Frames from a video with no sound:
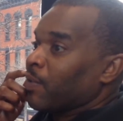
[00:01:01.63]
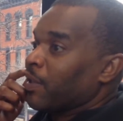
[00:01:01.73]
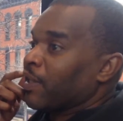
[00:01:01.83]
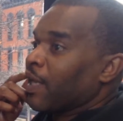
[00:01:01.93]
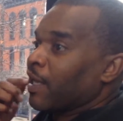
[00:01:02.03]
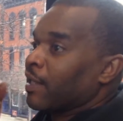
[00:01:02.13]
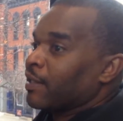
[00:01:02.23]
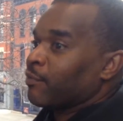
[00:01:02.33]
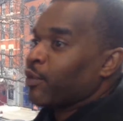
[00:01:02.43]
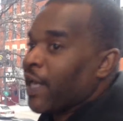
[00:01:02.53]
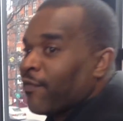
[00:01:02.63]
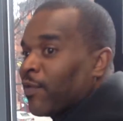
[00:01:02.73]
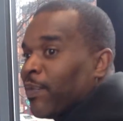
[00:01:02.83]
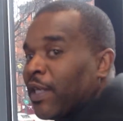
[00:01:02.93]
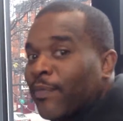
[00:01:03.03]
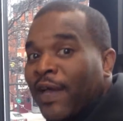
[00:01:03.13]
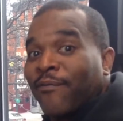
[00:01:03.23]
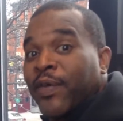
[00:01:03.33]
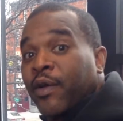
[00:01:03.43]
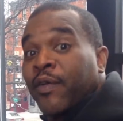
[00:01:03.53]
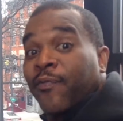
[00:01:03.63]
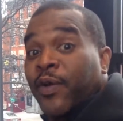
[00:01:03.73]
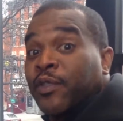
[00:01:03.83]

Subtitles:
Well, it would have to be my very